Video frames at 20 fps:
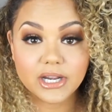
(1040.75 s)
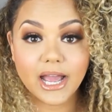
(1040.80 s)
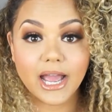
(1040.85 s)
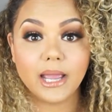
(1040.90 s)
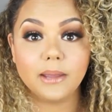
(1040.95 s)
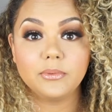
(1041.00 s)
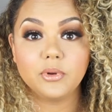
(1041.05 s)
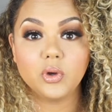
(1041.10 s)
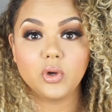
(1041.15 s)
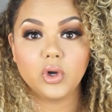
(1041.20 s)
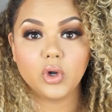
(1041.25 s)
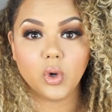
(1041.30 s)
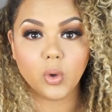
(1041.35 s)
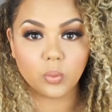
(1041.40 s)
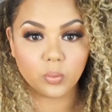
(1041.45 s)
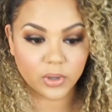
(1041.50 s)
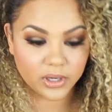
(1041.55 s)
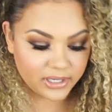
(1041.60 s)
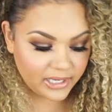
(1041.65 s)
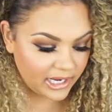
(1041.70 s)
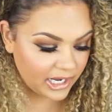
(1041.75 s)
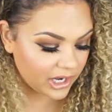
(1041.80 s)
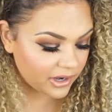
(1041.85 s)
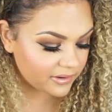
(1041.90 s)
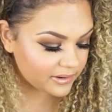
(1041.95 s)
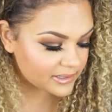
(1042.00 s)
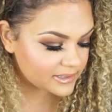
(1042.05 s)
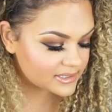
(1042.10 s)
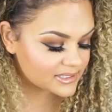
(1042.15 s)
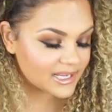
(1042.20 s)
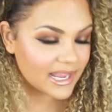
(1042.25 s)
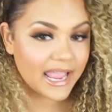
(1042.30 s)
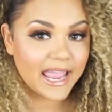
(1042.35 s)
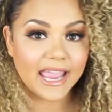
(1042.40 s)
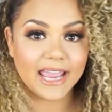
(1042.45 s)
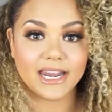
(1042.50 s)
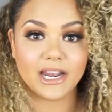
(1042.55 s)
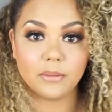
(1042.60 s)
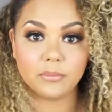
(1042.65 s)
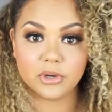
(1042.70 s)
I'm going to go run errands
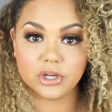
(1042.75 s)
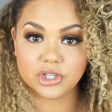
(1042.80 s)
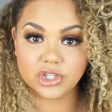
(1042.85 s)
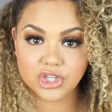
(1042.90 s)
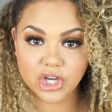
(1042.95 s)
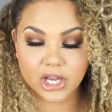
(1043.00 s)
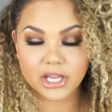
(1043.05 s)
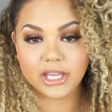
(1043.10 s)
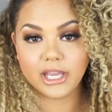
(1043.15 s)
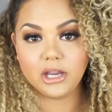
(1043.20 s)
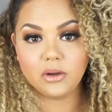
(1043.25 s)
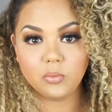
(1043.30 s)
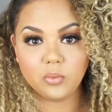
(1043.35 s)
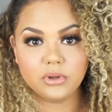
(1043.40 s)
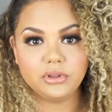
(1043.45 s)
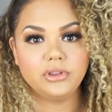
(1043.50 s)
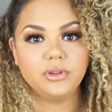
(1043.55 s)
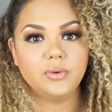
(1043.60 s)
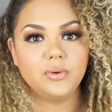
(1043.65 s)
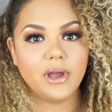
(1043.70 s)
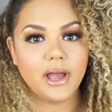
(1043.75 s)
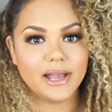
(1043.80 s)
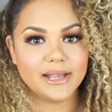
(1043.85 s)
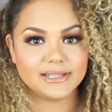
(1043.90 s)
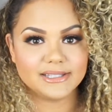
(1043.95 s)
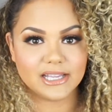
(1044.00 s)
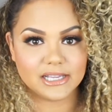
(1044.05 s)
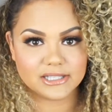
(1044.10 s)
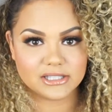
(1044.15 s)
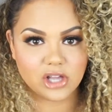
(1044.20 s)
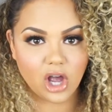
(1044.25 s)
and I'm going to check in with you guys as